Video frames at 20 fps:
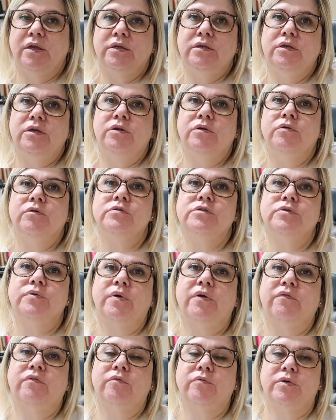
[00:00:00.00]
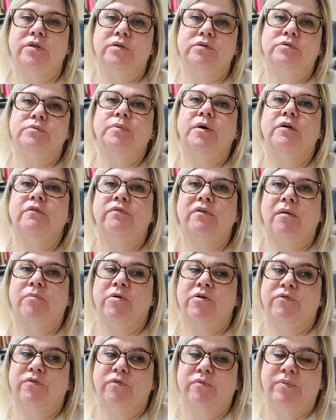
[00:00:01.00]
thank you to everyone who's bought
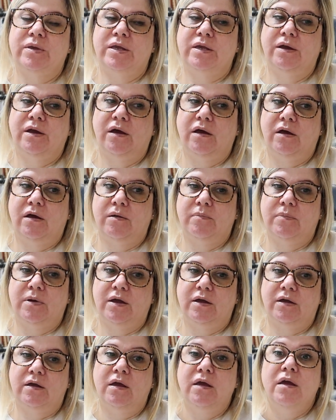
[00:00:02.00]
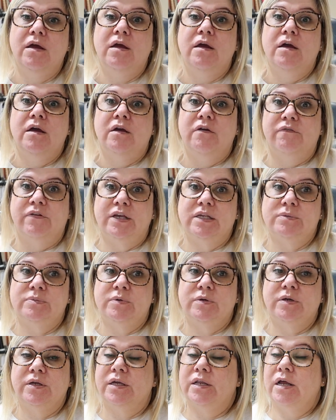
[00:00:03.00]
fabric for me on my
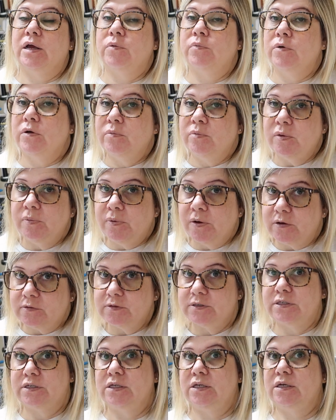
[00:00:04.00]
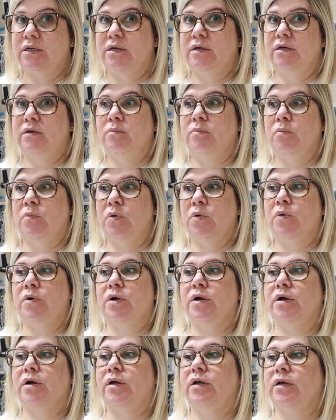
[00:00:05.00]
Facebook, and I will be posting
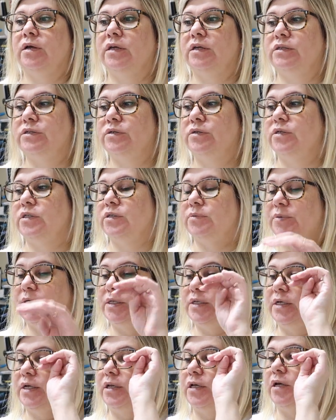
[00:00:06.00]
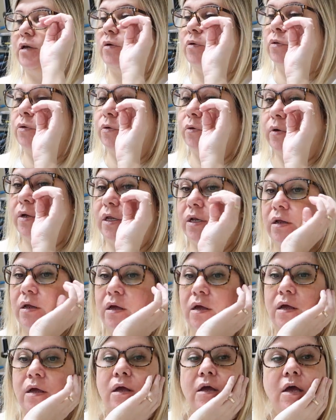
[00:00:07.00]
more as soon as me and Dani go through it.
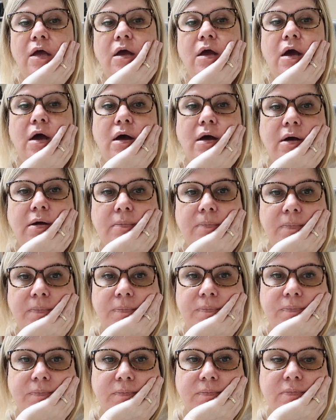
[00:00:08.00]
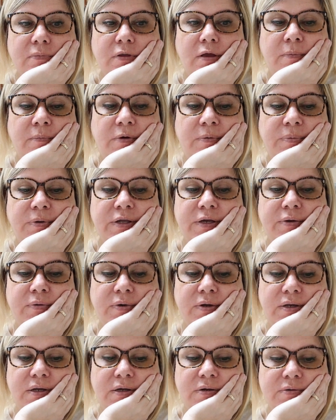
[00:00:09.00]
My plan
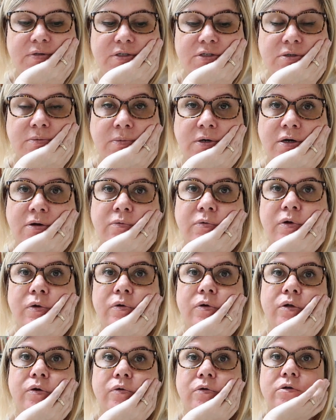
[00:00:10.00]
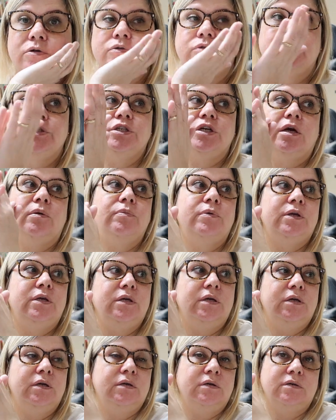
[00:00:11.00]
right now is tomorrow we're going grocery
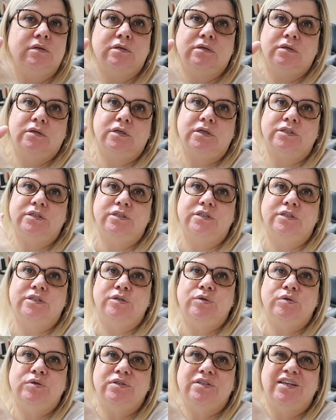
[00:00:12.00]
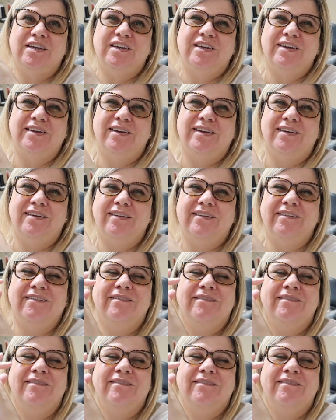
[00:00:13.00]
shopping because it's Tuesday